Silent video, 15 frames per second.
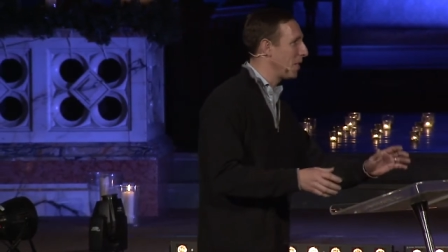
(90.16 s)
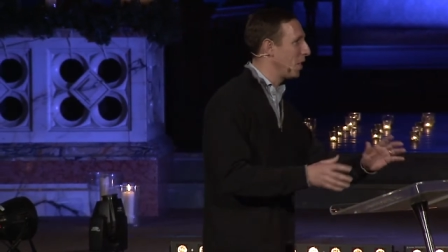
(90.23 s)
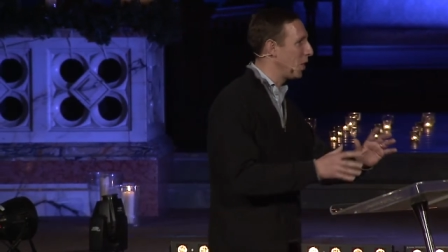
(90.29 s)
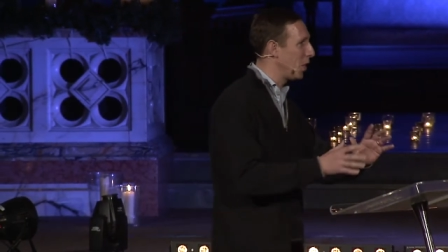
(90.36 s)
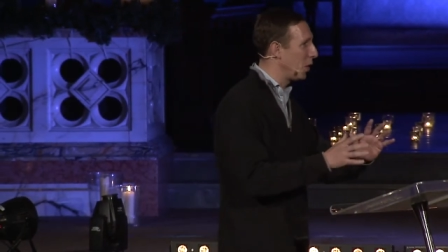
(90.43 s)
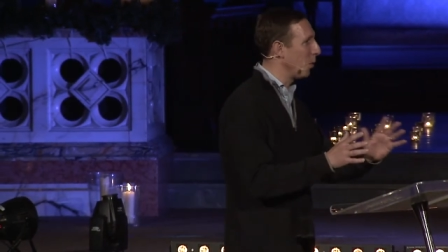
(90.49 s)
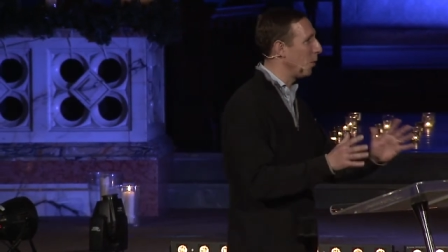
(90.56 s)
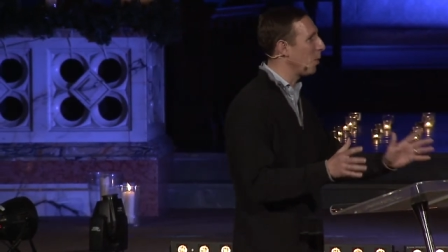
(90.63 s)
the
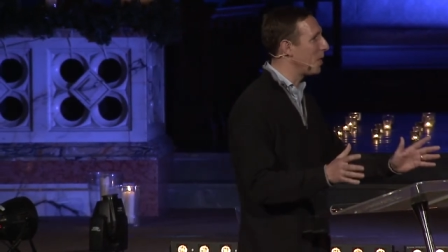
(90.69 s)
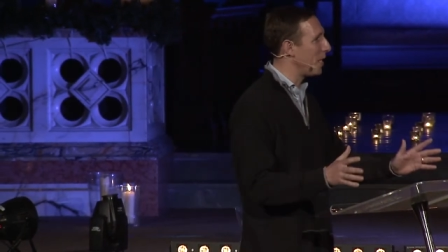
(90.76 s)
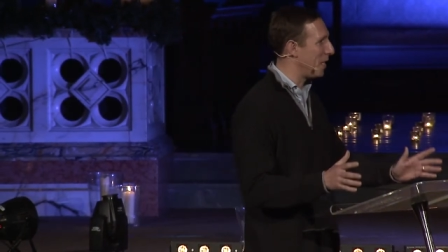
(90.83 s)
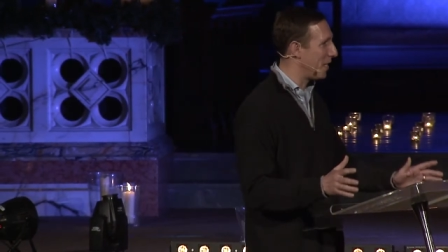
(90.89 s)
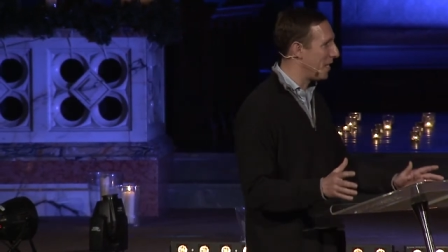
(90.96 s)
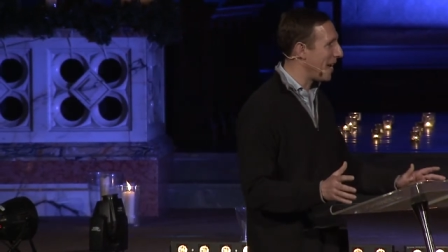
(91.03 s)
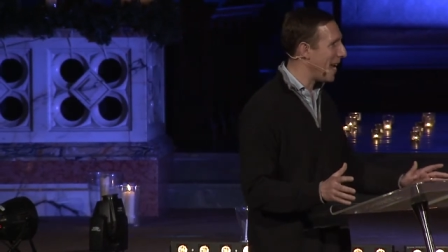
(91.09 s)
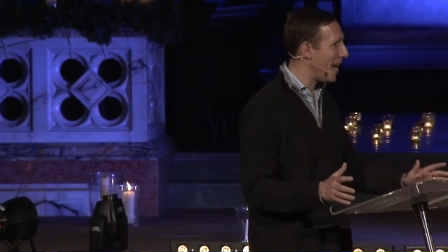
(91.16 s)

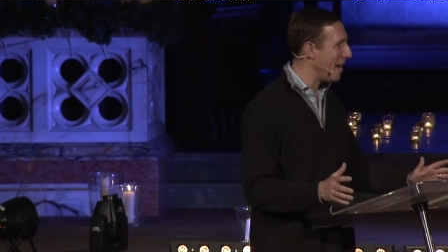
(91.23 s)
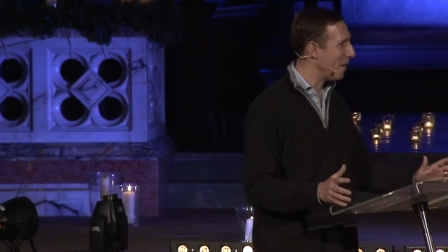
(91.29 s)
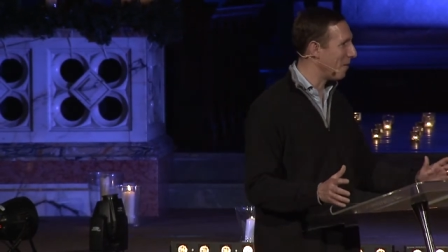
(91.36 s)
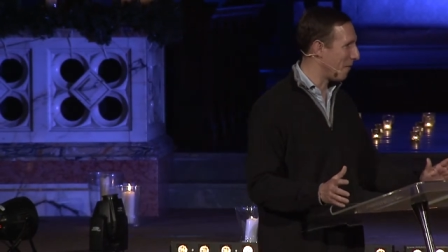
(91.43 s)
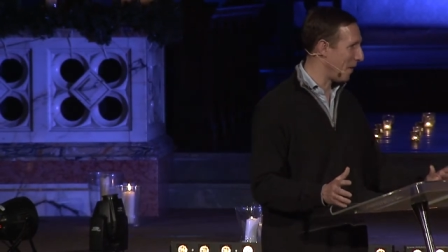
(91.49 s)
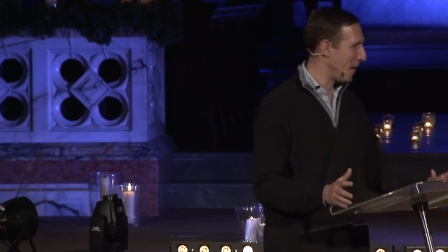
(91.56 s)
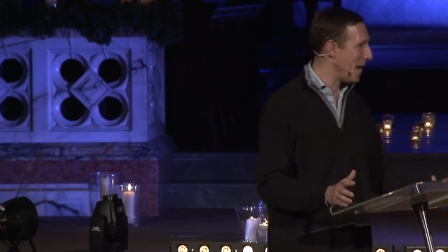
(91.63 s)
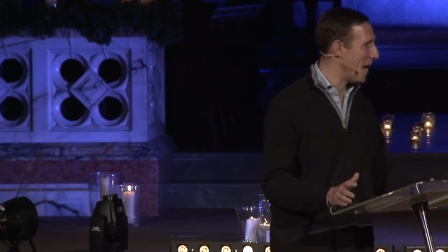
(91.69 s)
shortest day
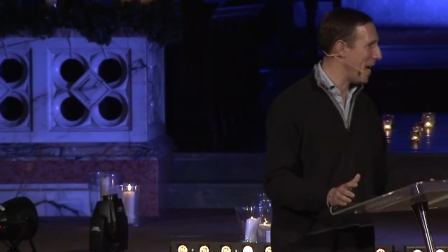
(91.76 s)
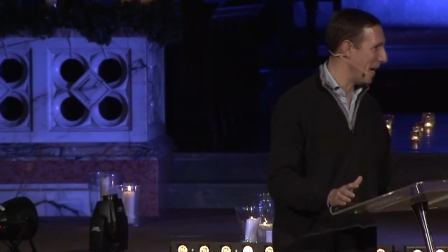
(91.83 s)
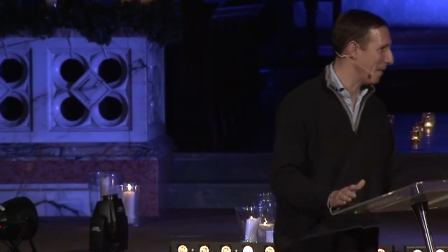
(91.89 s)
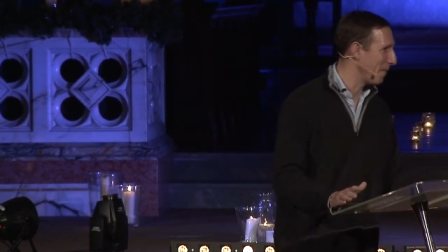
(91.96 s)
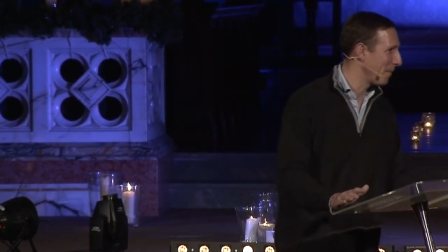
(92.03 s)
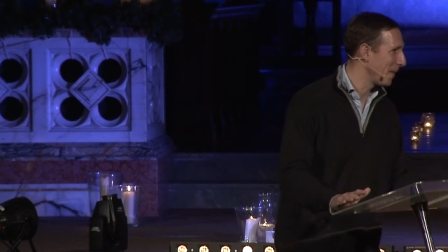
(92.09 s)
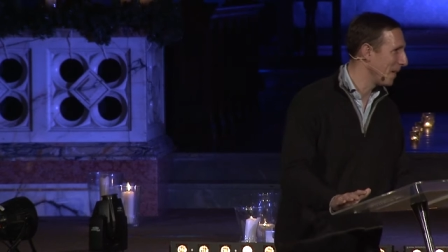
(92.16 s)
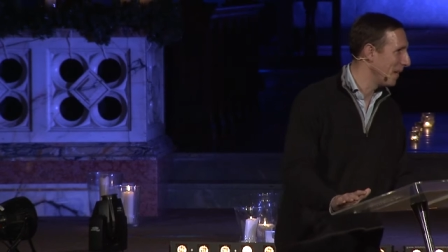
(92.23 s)
of the year.
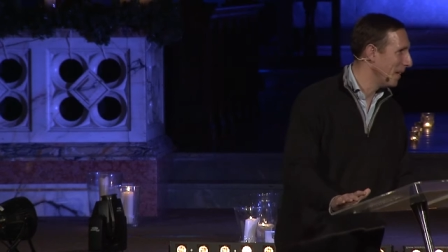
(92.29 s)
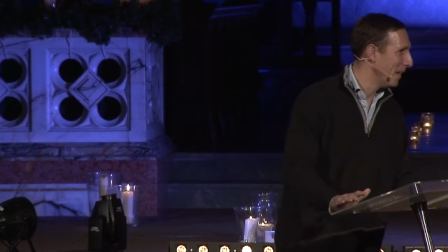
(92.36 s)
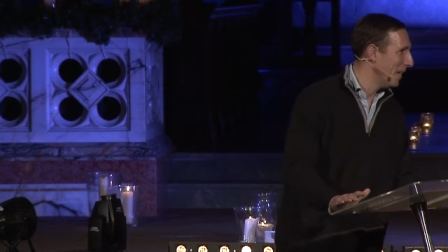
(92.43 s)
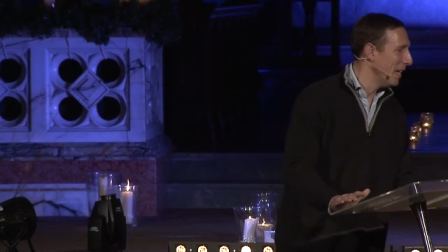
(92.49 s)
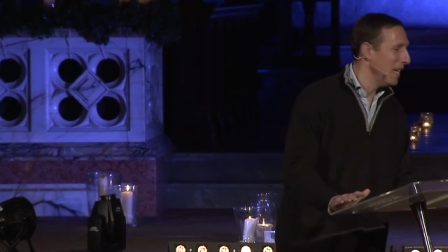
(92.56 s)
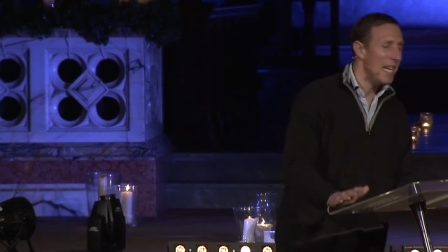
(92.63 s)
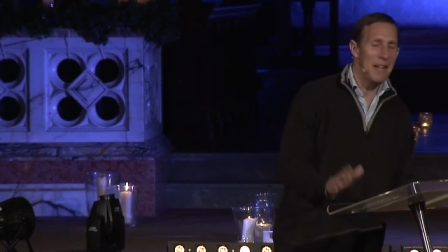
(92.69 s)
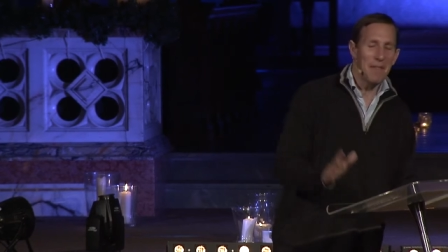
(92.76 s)

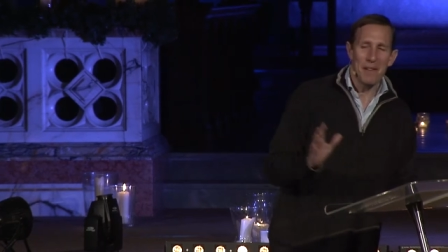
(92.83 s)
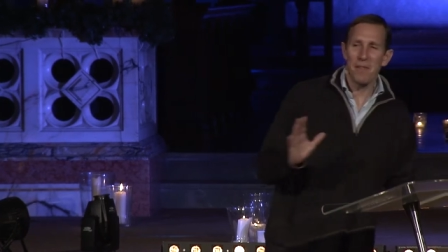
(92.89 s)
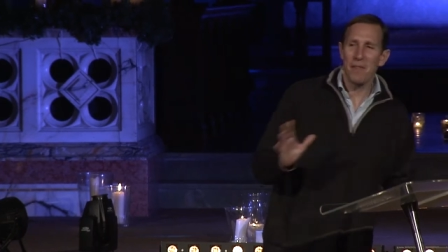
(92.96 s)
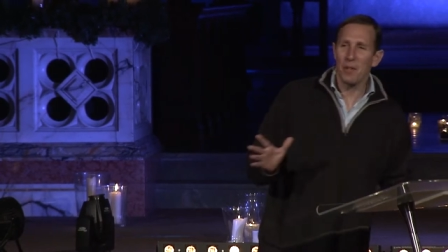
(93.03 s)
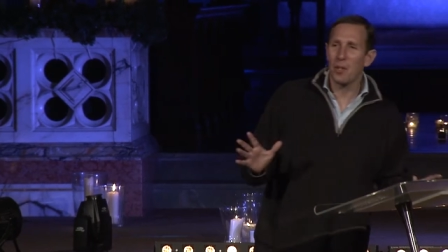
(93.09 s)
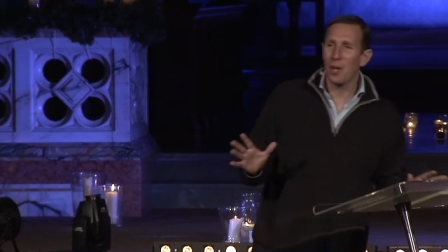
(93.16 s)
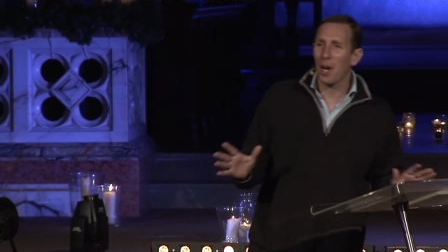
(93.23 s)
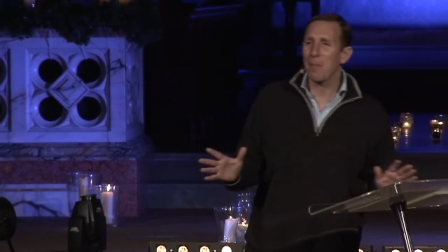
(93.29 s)
Even if
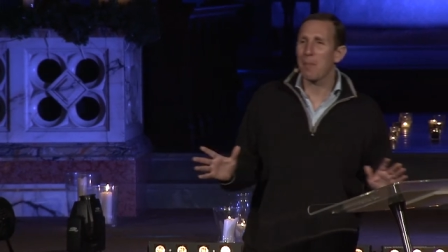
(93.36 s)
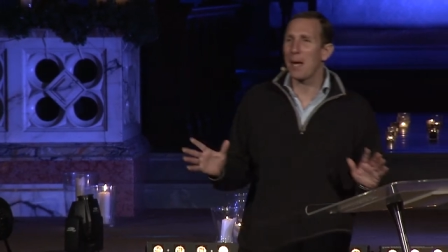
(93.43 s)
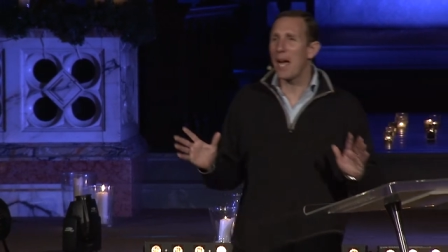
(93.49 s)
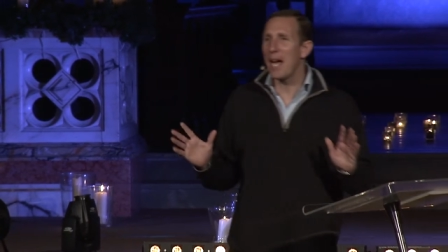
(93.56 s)
you got up at